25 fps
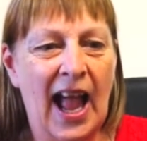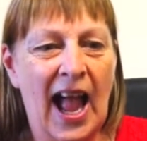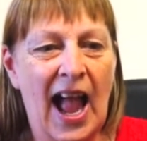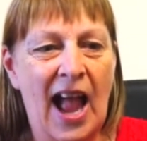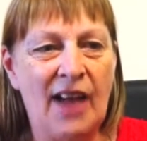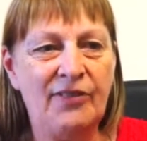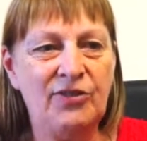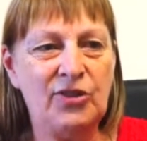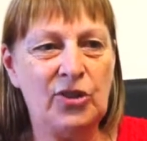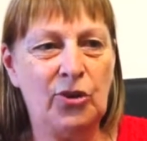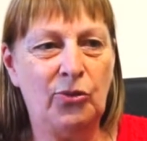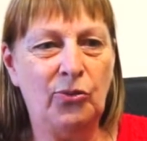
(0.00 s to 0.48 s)

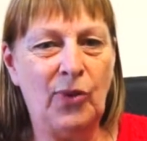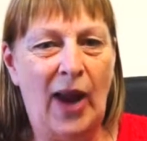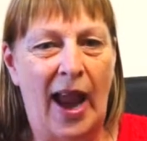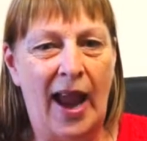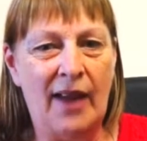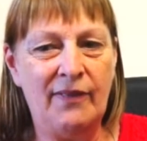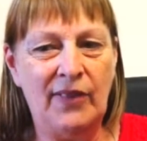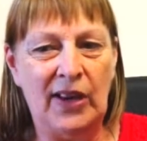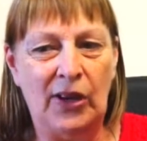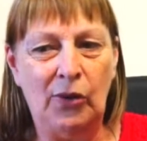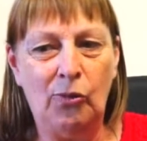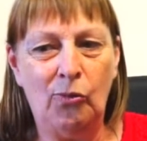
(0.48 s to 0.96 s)
after
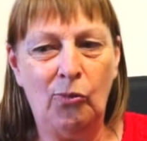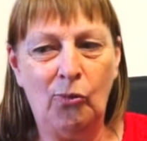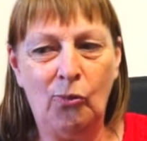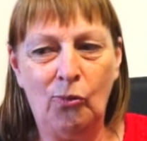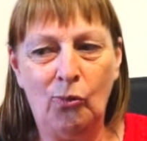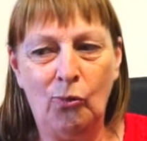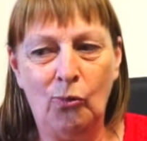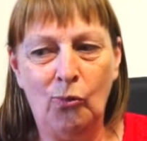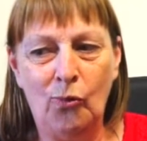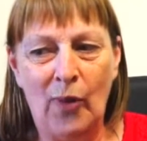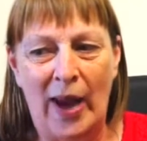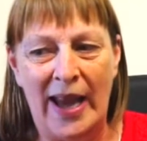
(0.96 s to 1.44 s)
having
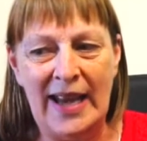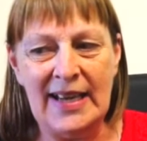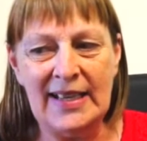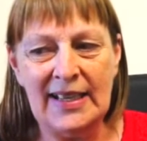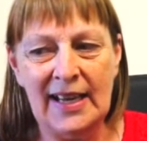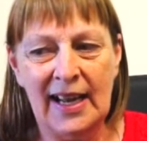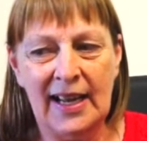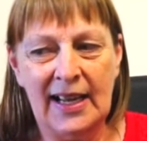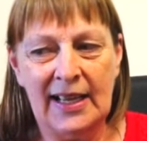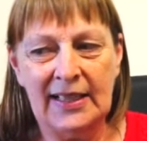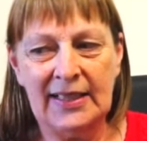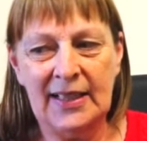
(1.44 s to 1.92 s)
read
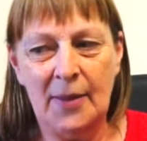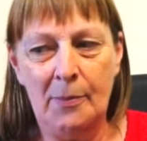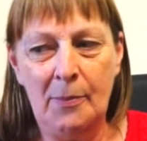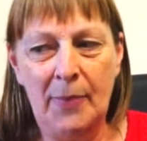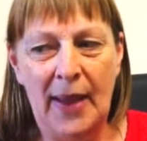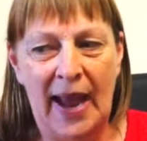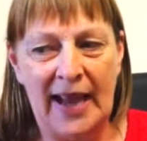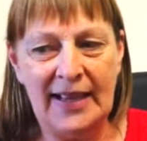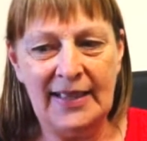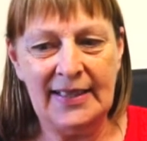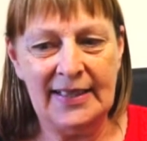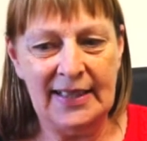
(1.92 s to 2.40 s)
some
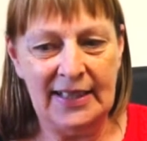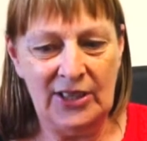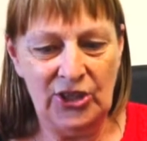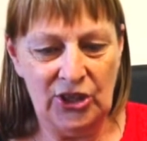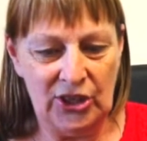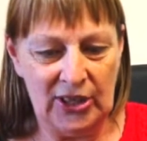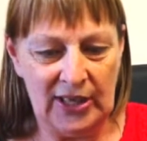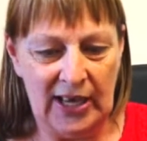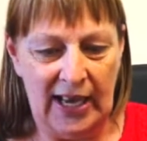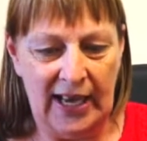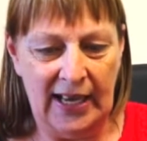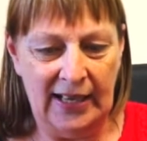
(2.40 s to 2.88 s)
passage
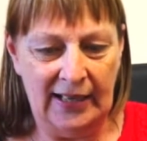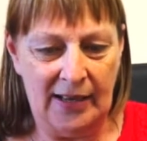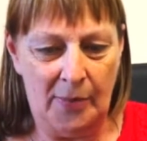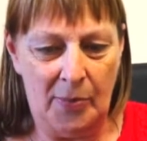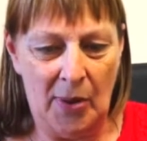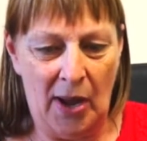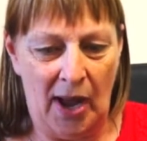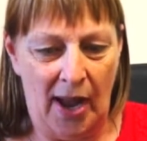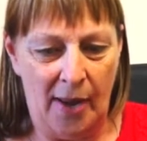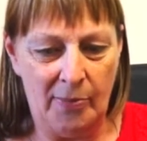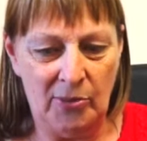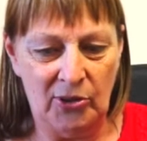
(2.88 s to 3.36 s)
in the
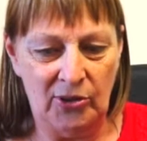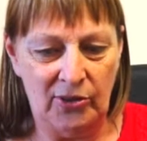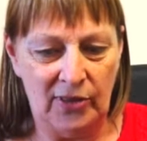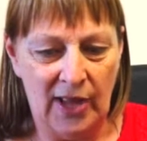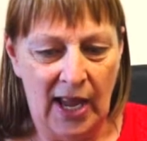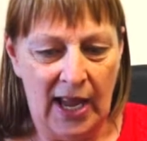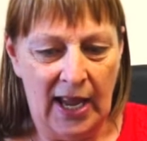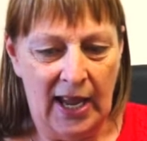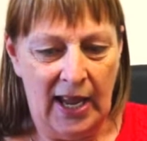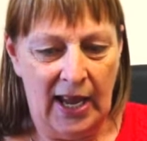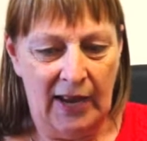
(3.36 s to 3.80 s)
Bible